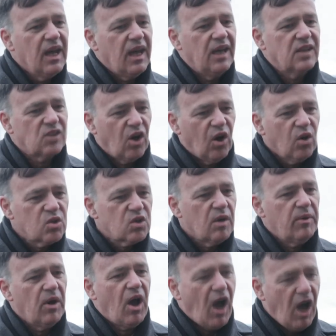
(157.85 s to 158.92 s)
it's also
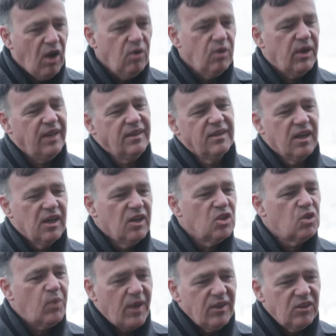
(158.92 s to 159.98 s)
about how in
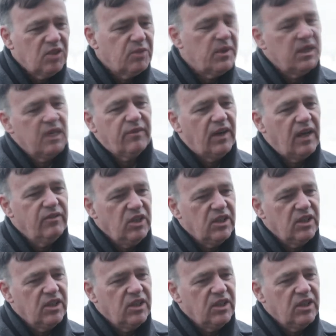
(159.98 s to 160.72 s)
20, 25